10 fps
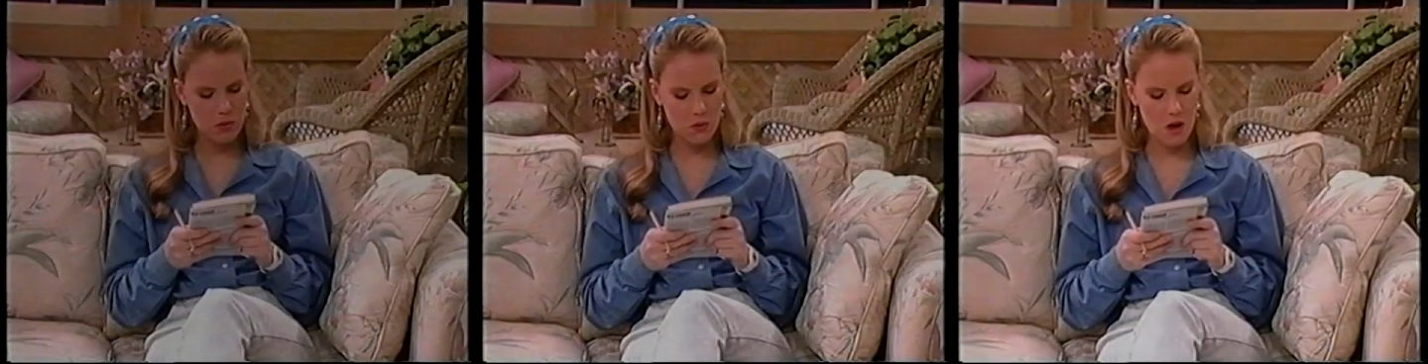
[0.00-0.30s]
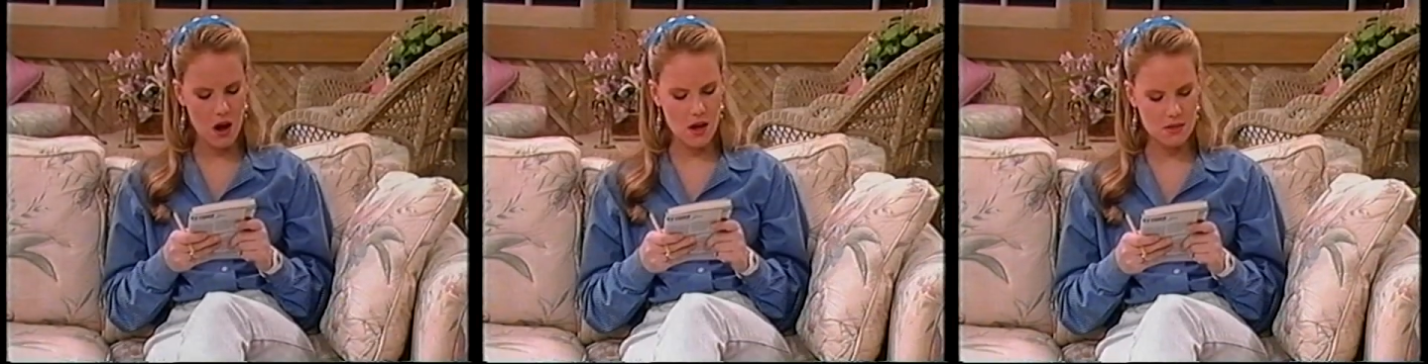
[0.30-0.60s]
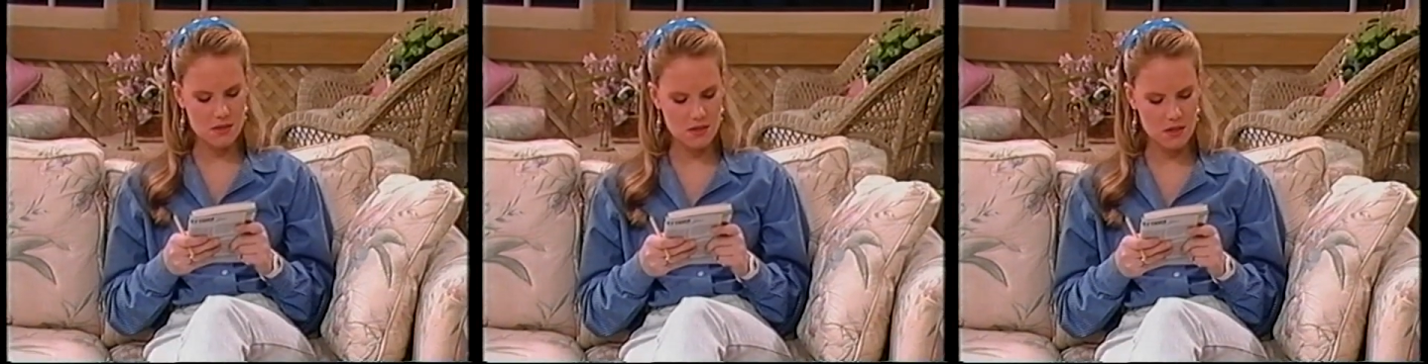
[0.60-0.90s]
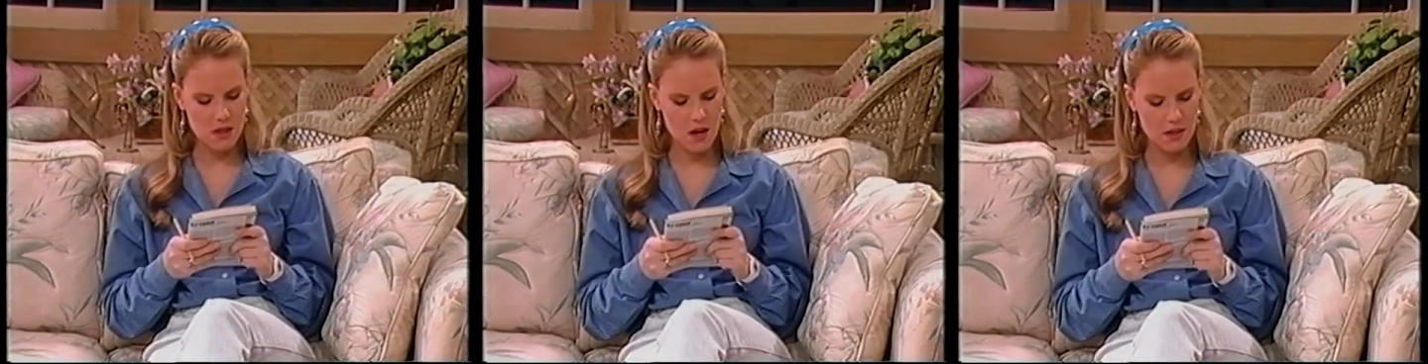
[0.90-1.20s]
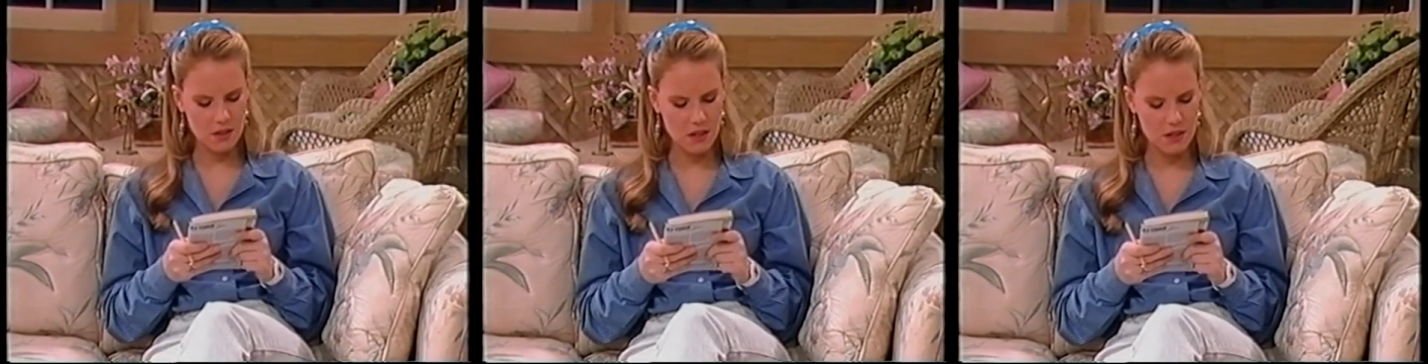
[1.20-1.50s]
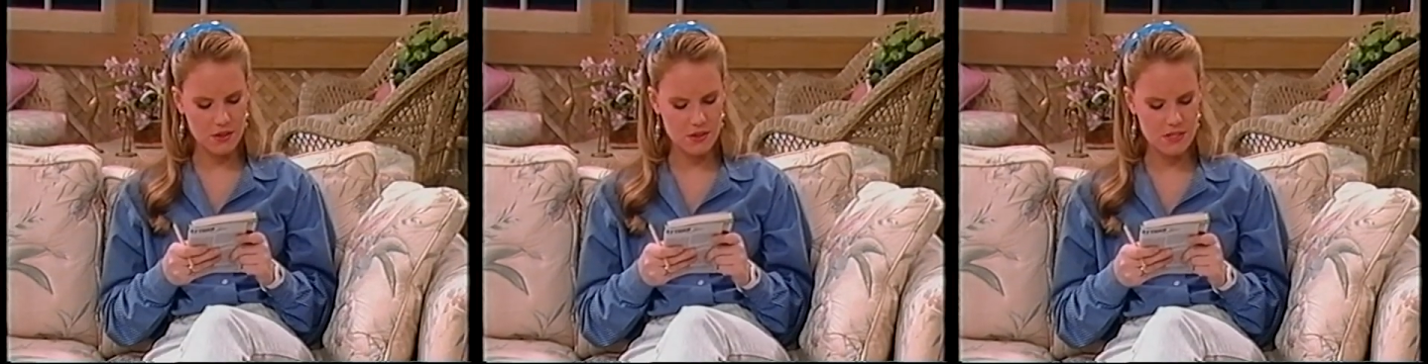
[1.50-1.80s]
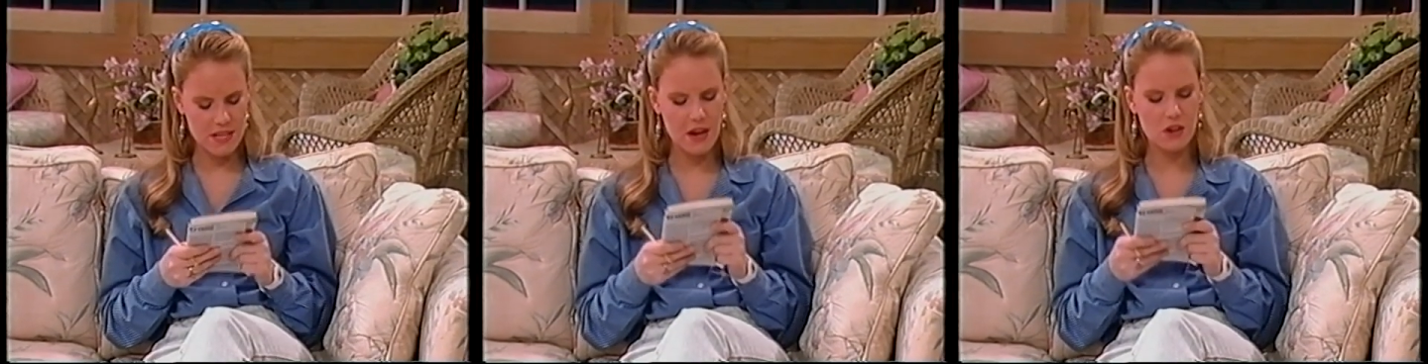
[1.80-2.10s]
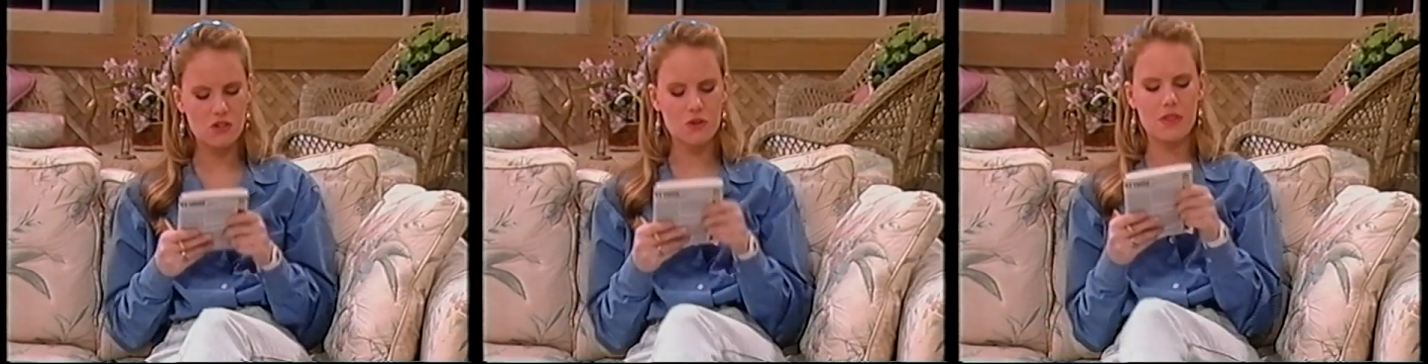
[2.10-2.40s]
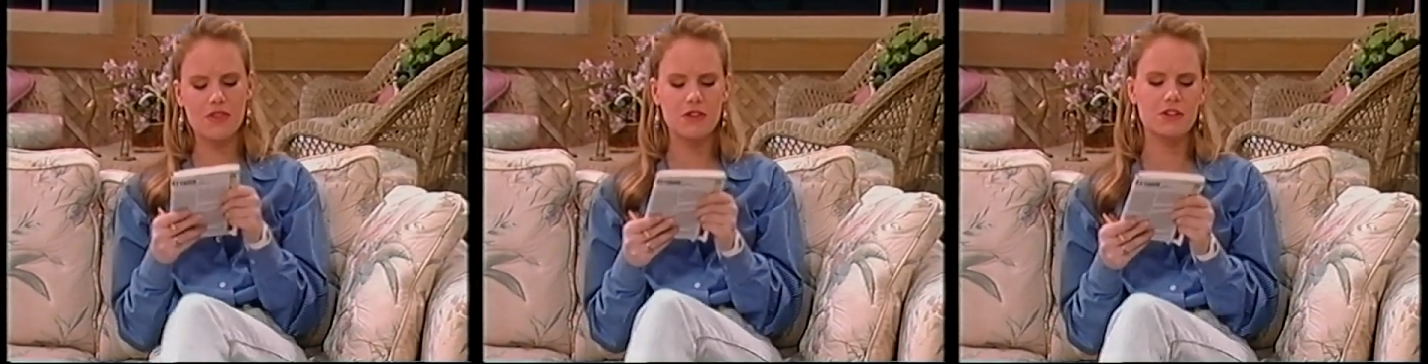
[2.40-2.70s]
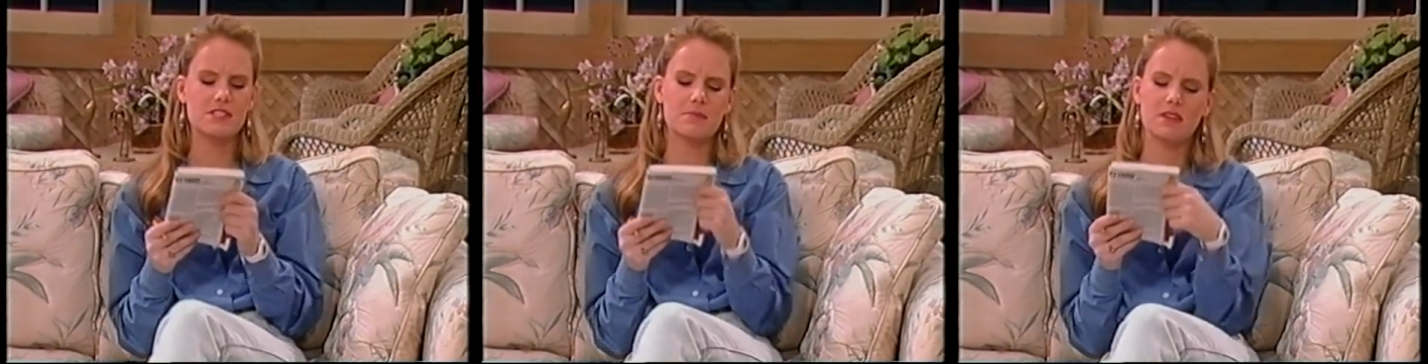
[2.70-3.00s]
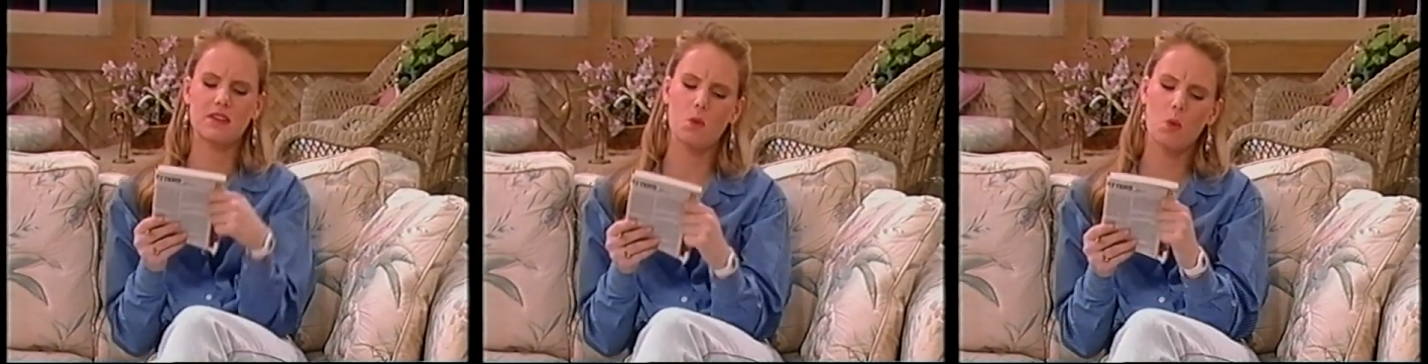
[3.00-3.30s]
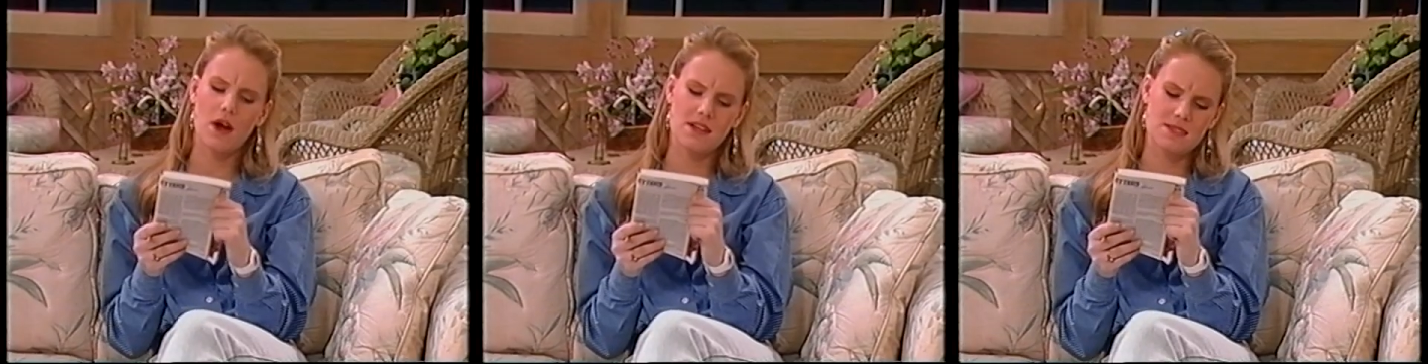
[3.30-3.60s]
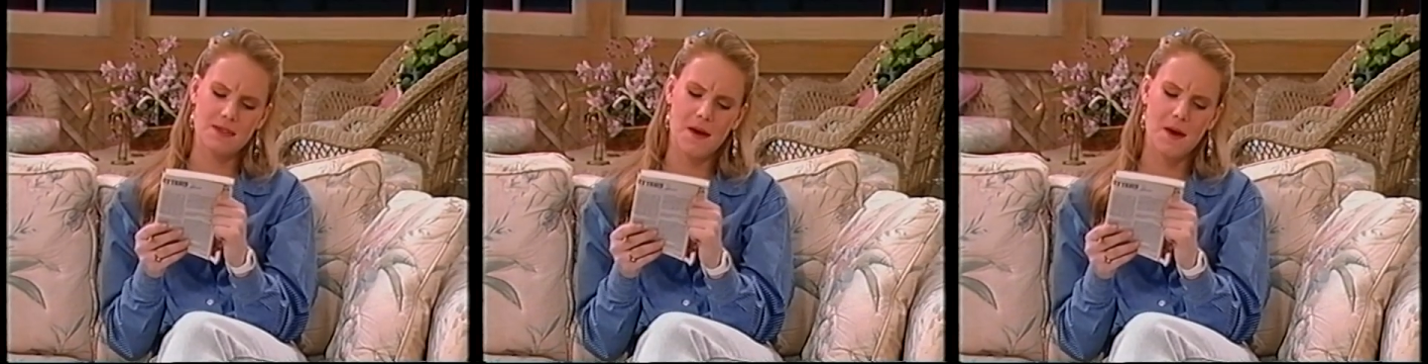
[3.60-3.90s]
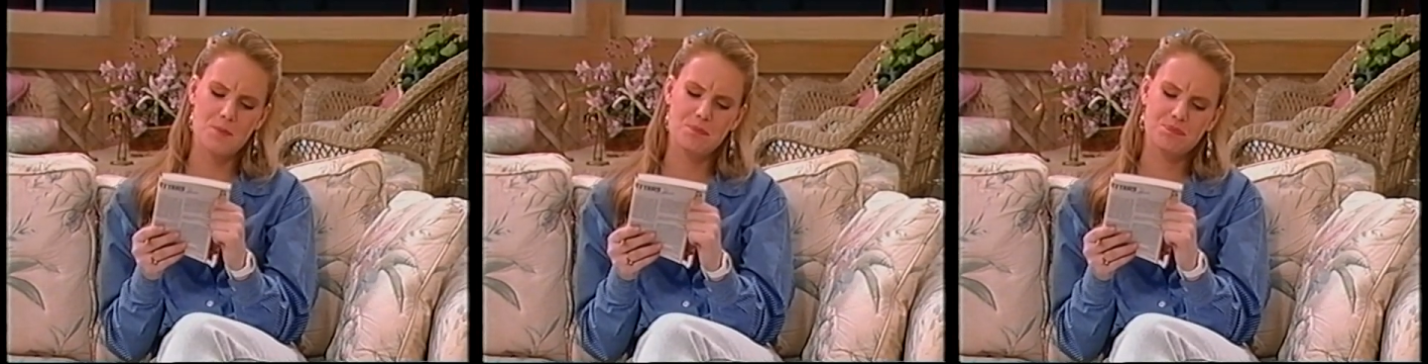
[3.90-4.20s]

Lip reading: cross, 9 letters, character on 30-something that whines a lot.